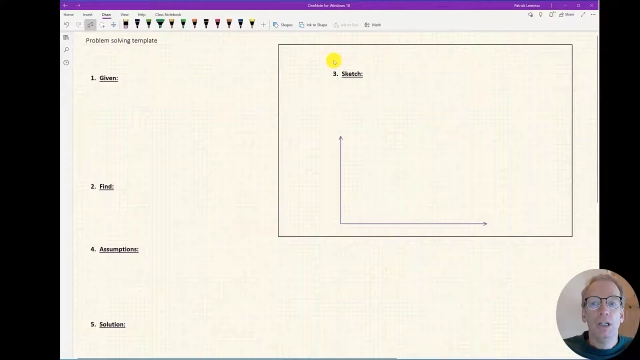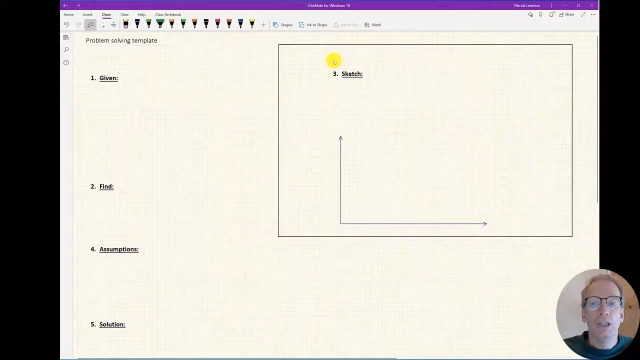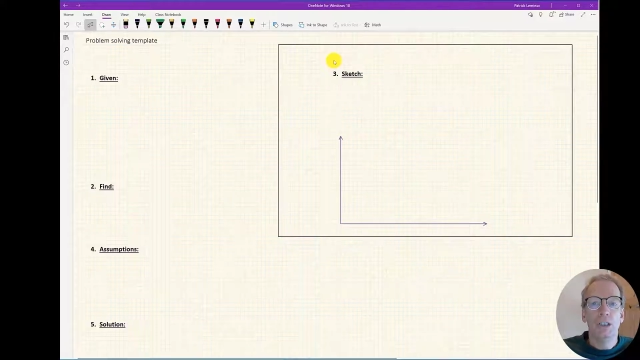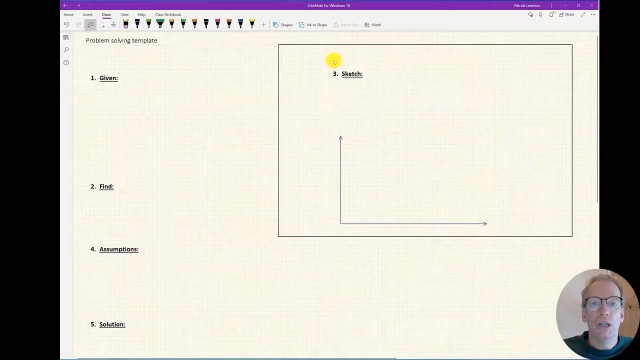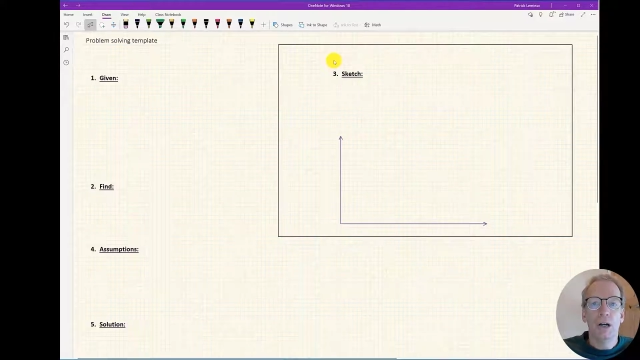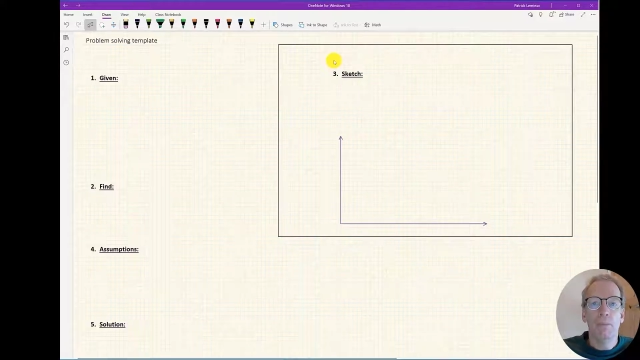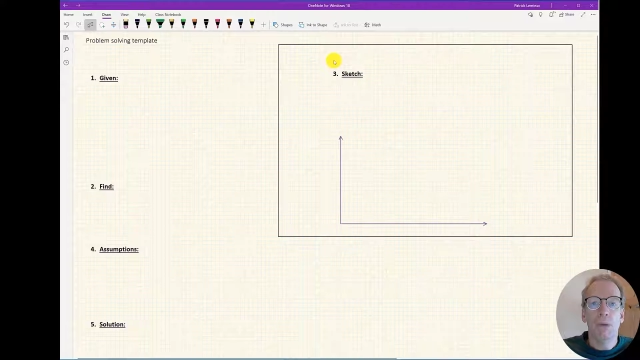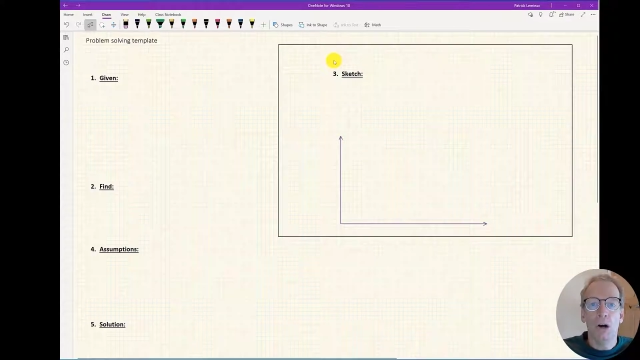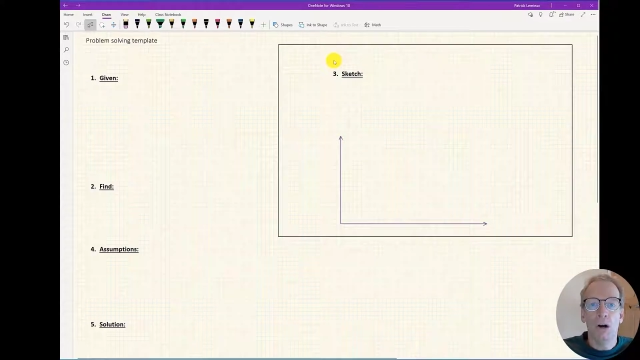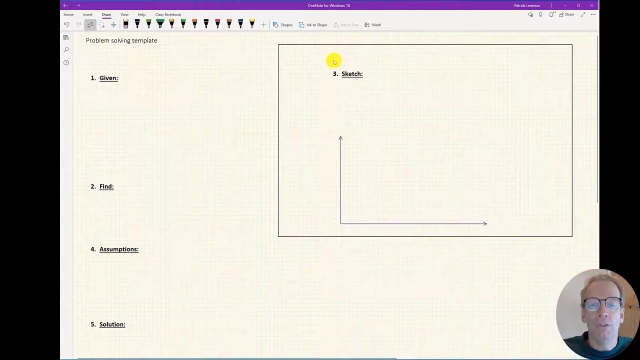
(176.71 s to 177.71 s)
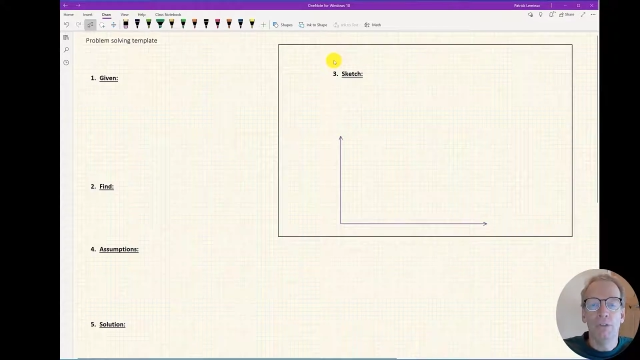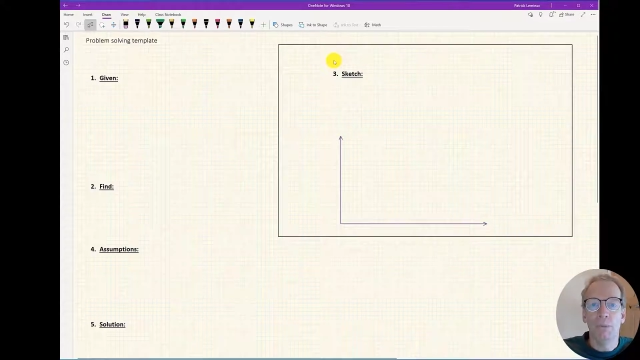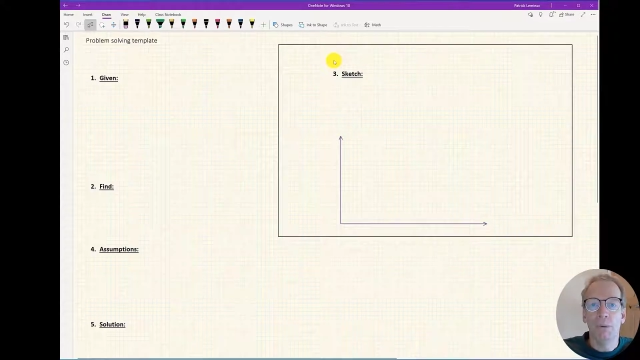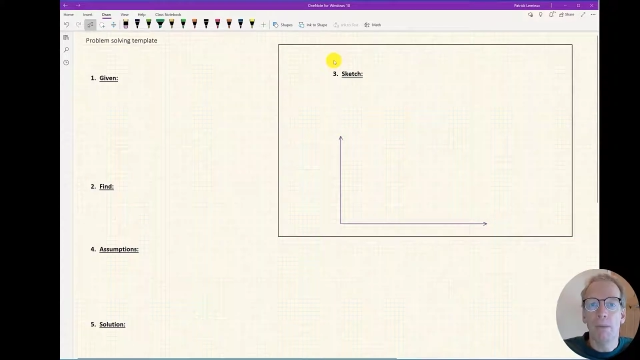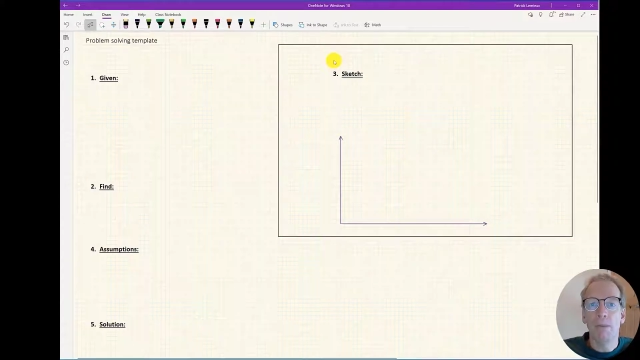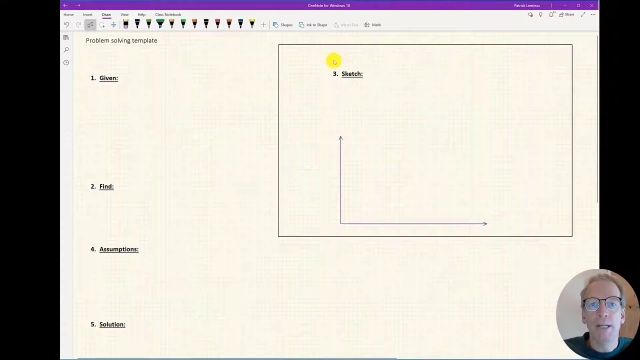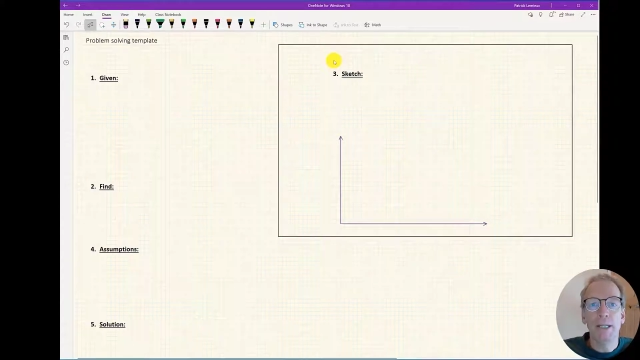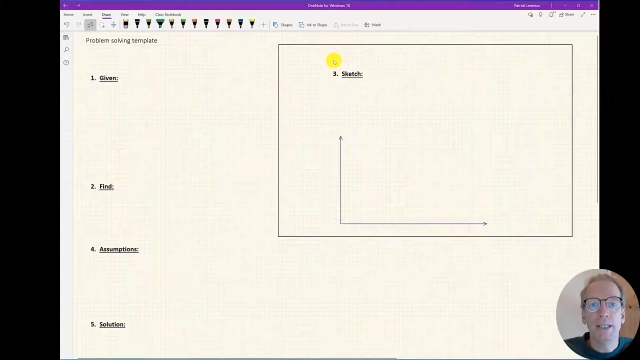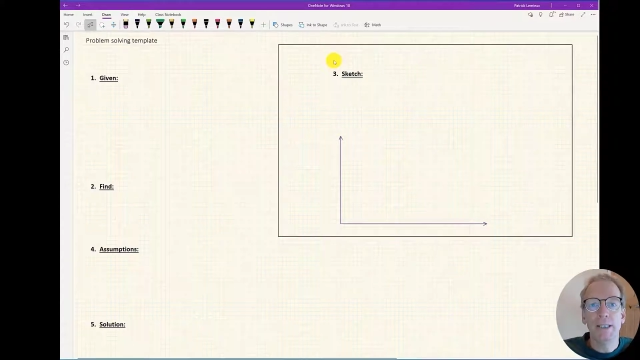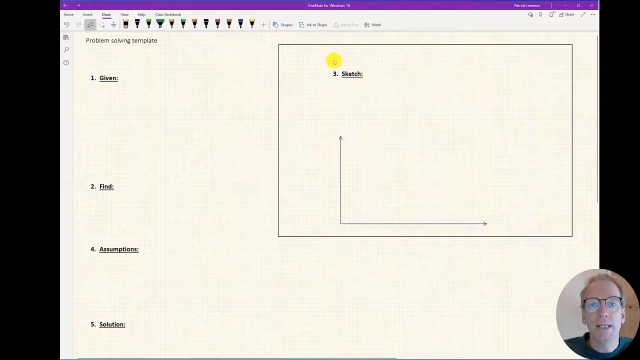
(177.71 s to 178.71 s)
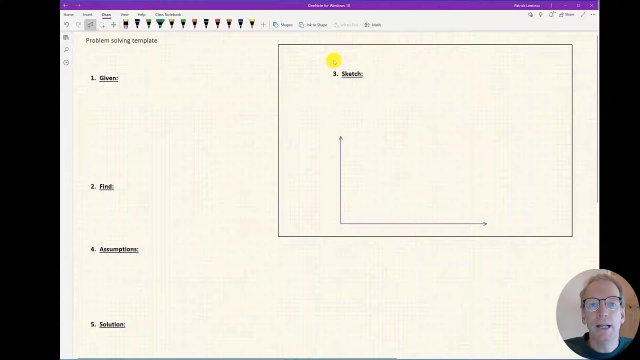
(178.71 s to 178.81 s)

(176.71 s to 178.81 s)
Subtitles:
some of the properties